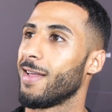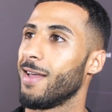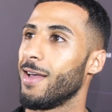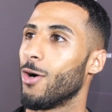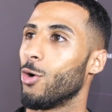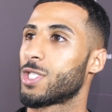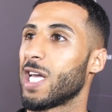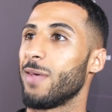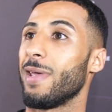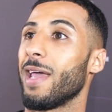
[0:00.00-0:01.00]
That's for that's
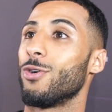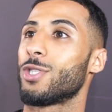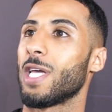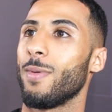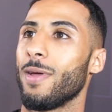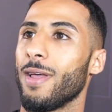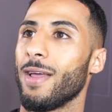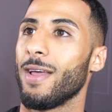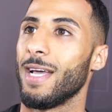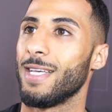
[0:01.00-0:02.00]
for you to be,
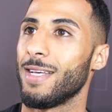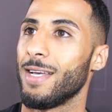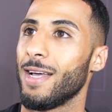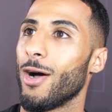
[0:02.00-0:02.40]
that, that's for you to